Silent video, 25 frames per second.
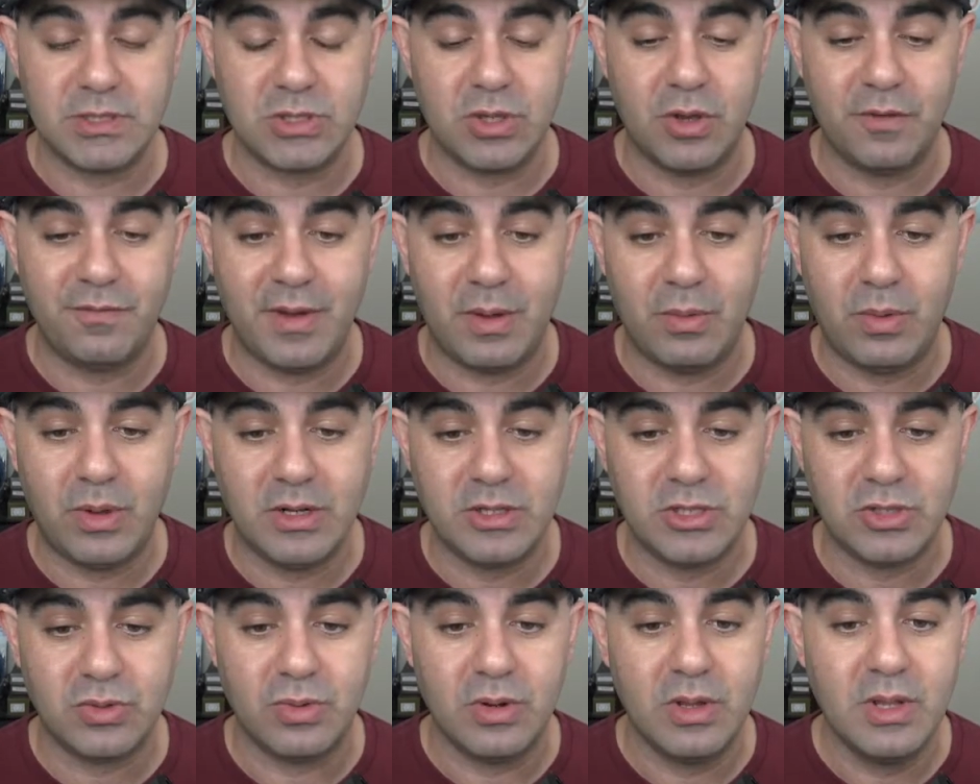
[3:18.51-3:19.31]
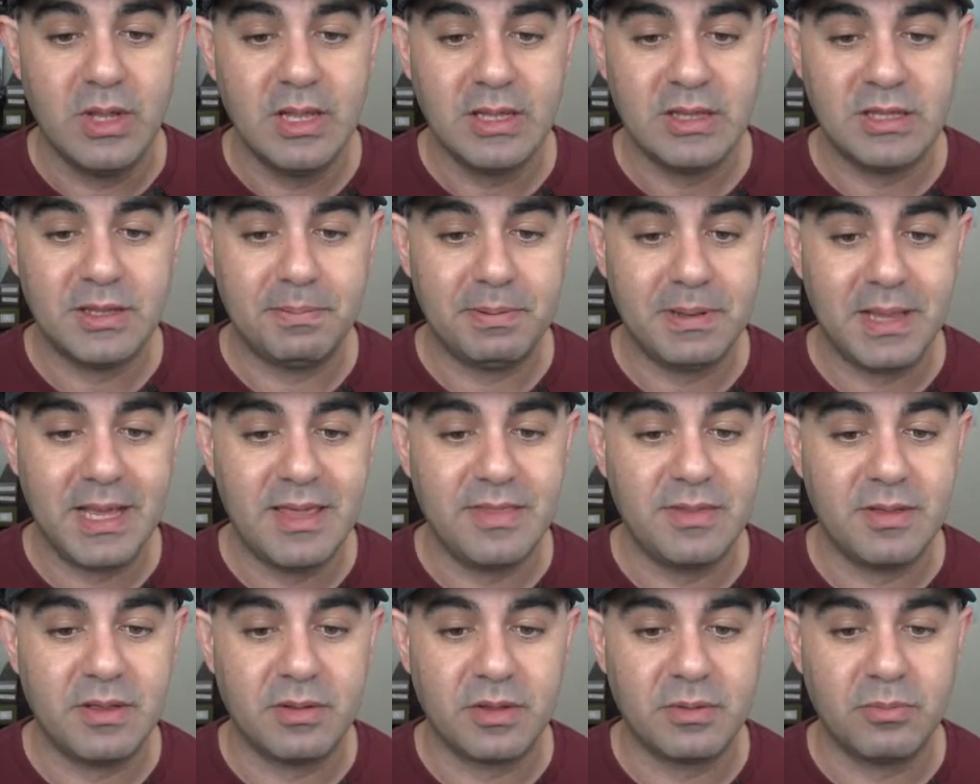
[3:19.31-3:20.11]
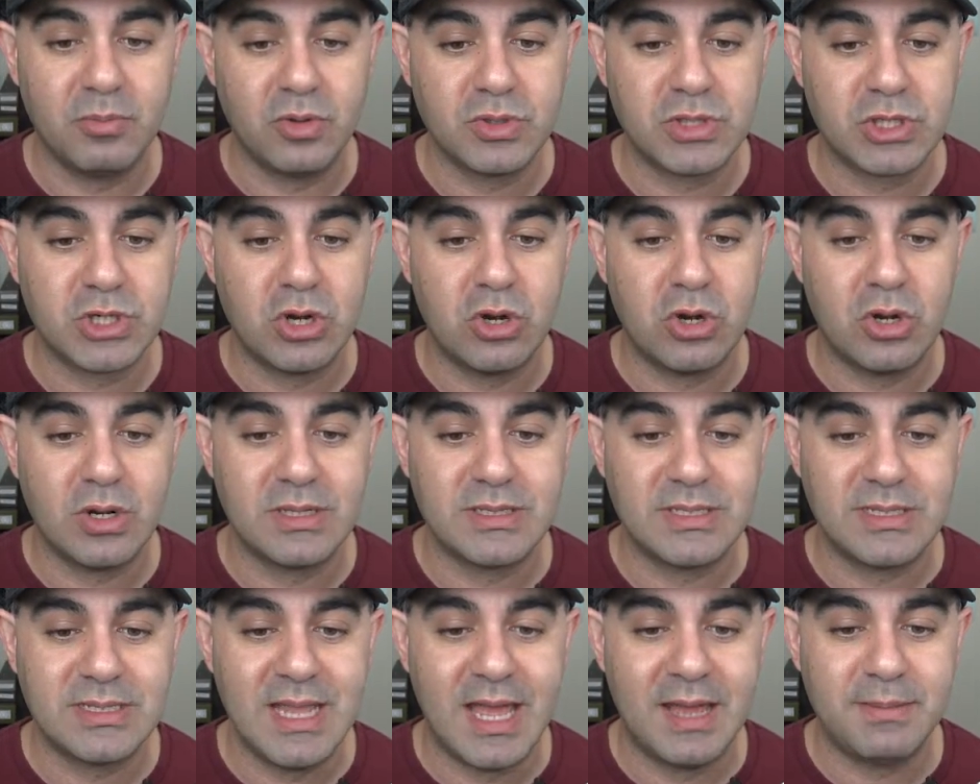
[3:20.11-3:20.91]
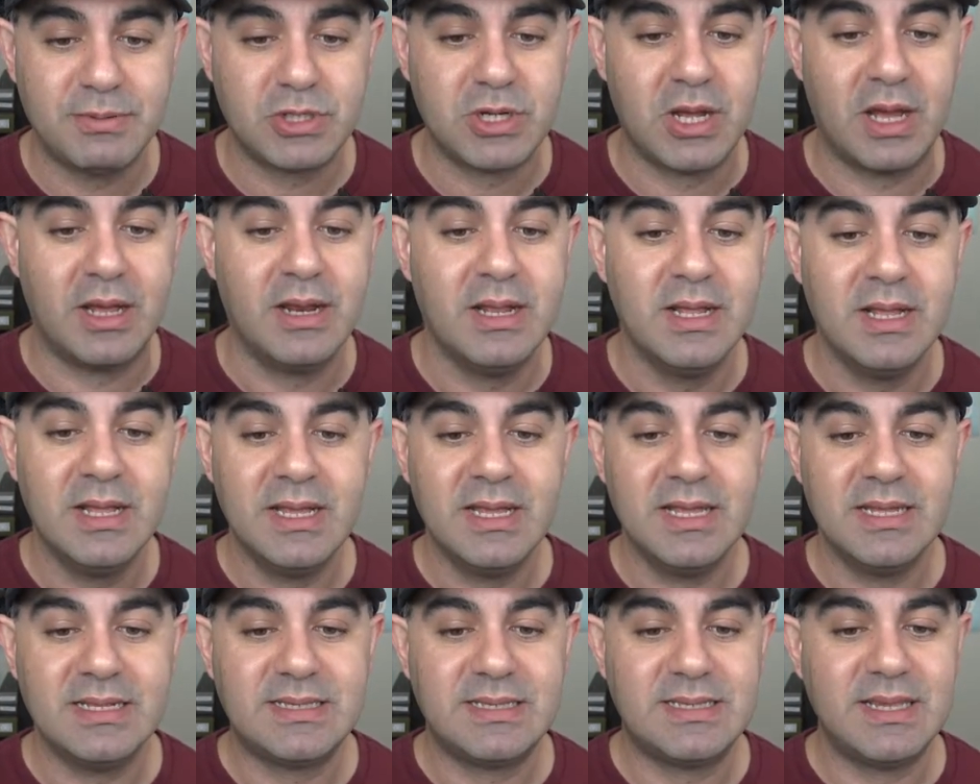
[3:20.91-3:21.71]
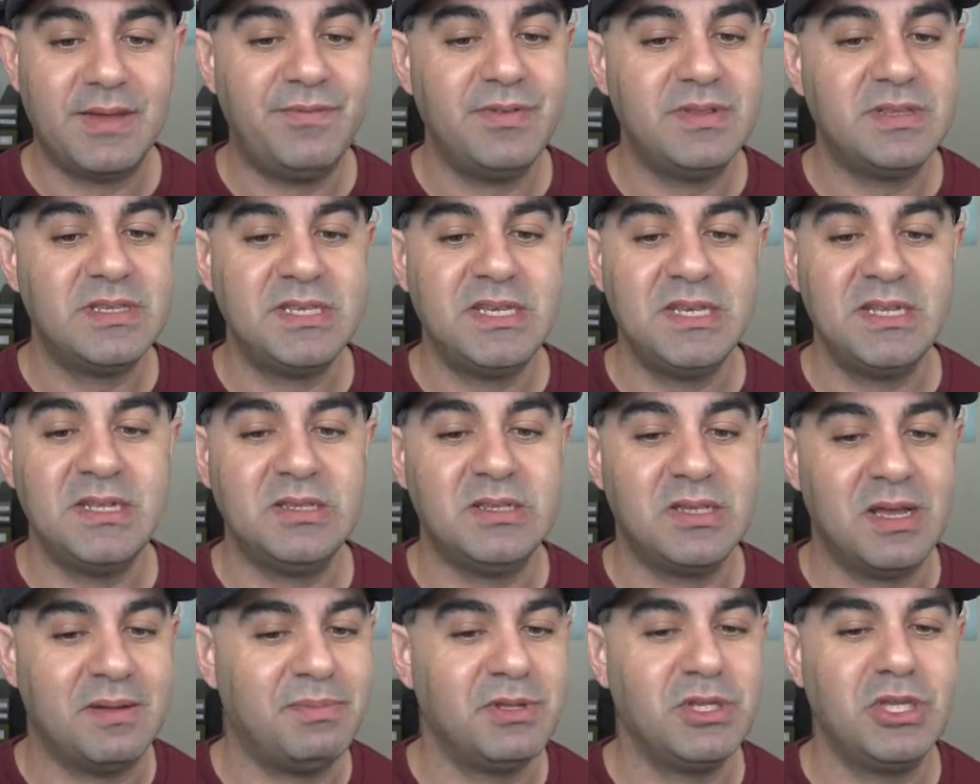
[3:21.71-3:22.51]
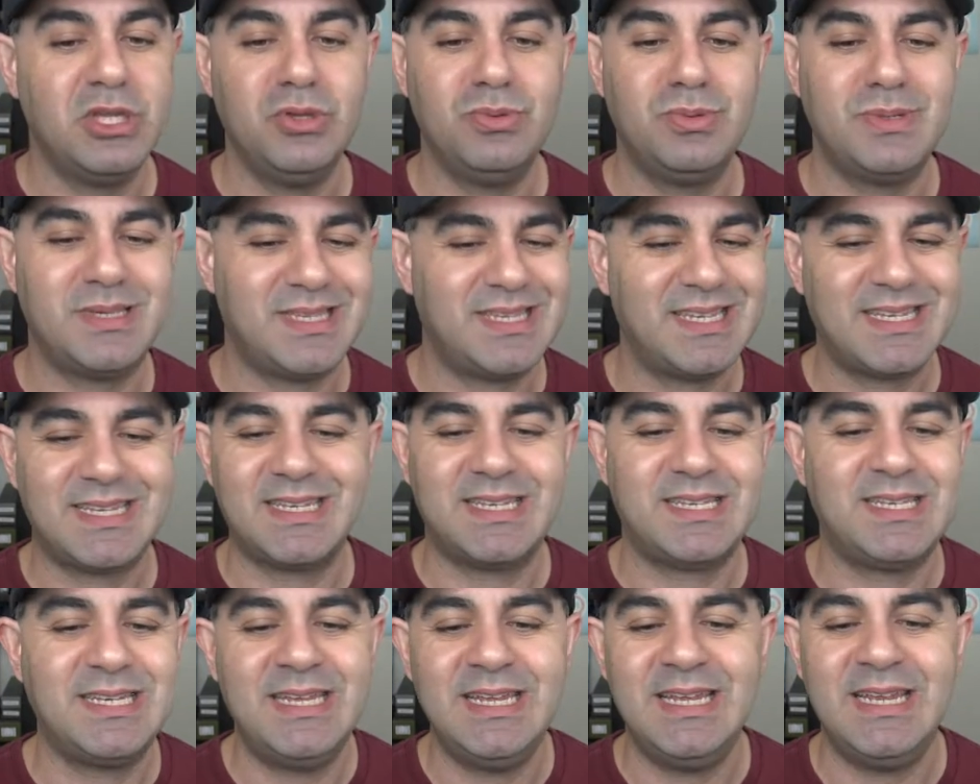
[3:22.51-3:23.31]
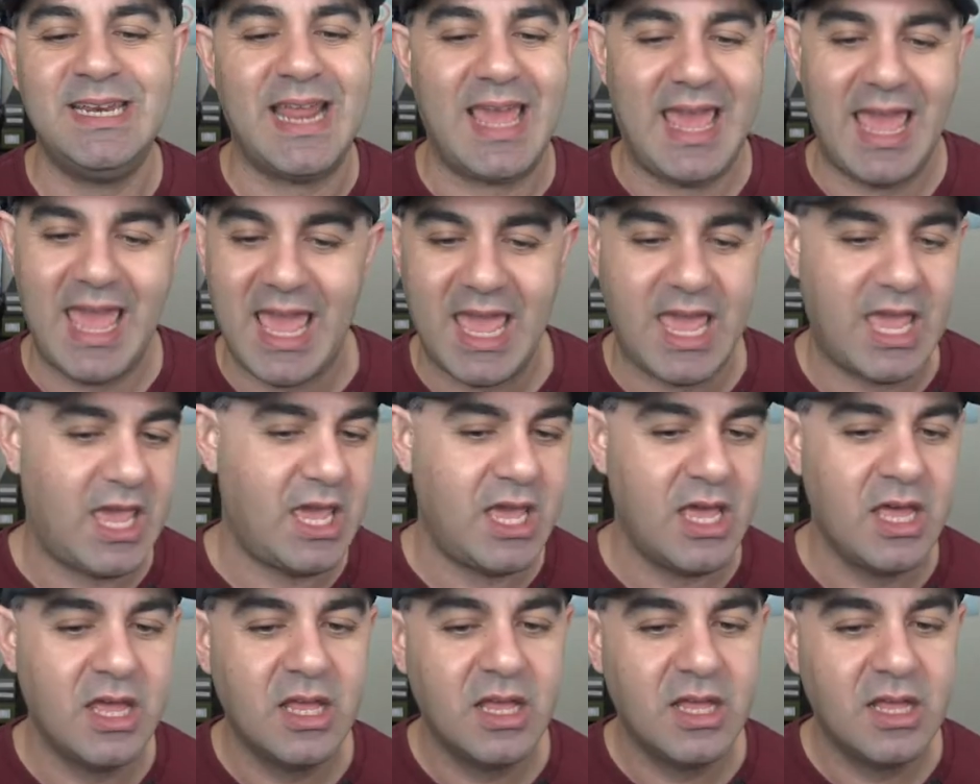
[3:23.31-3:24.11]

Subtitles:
So if I wanted to play the most current snapshot, it's 17W16A.